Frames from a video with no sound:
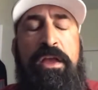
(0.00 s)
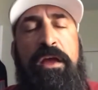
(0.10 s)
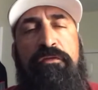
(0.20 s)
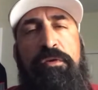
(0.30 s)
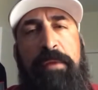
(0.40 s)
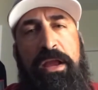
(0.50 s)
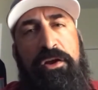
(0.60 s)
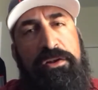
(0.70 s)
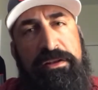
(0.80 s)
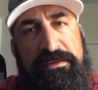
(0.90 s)
If you make
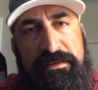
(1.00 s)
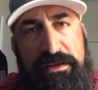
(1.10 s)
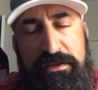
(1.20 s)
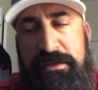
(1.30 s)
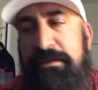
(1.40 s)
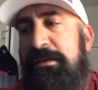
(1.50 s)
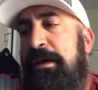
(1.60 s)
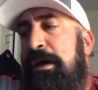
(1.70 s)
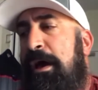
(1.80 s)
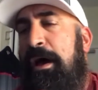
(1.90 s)
good decisions,
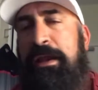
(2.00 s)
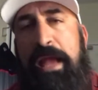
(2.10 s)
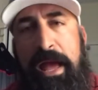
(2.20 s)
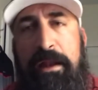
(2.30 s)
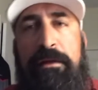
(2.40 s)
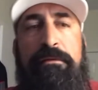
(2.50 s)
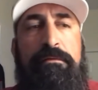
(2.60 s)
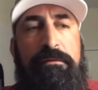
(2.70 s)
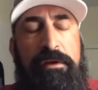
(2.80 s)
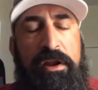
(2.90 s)
again,
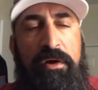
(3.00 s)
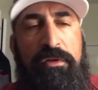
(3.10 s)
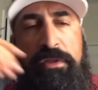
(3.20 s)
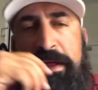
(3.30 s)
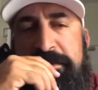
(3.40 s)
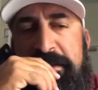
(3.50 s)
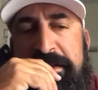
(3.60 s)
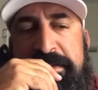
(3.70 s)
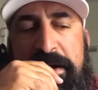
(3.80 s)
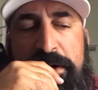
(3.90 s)

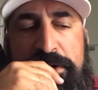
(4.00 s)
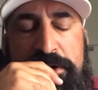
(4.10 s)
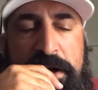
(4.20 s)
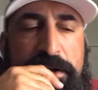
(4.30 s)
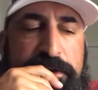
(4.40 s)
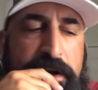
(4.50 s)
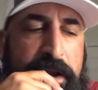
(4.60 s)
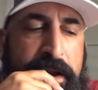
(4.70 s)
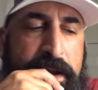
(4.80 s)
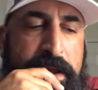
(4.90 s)
that's how you're judged, right?